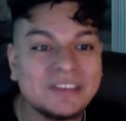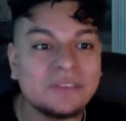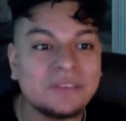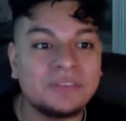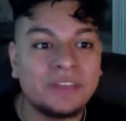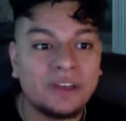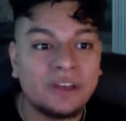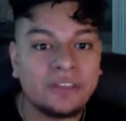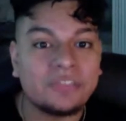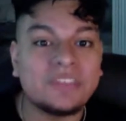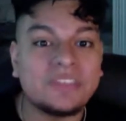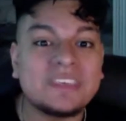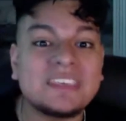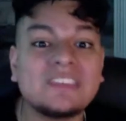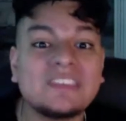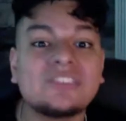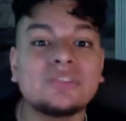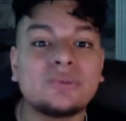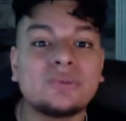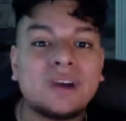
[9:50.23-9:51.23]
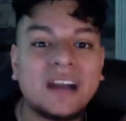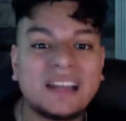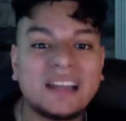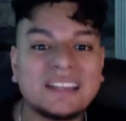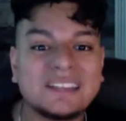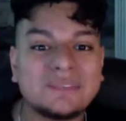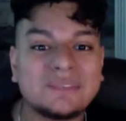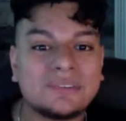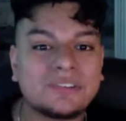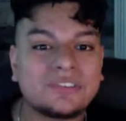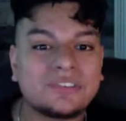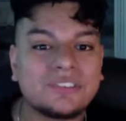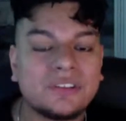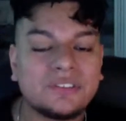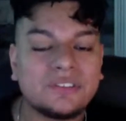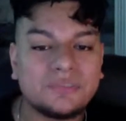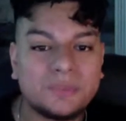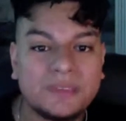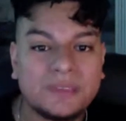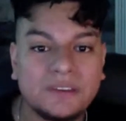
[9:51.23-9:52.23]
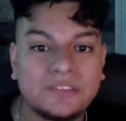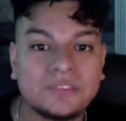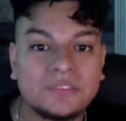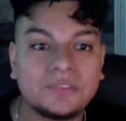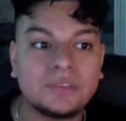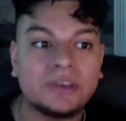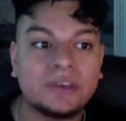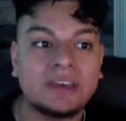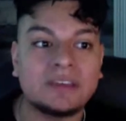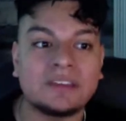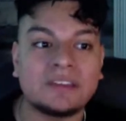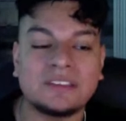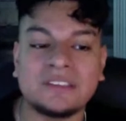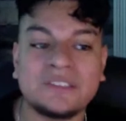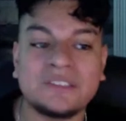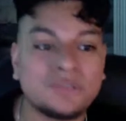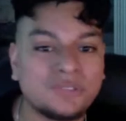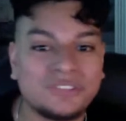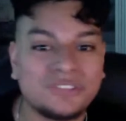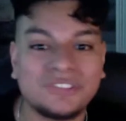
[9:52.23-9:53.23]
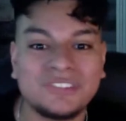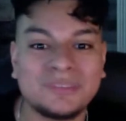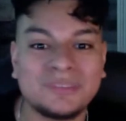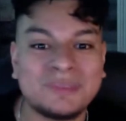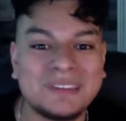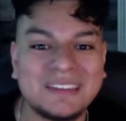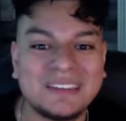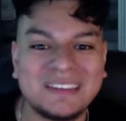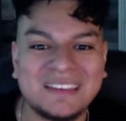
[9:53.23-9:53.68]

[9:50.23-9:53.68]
of not thinking too highly of ourselves because of the ecosystem and,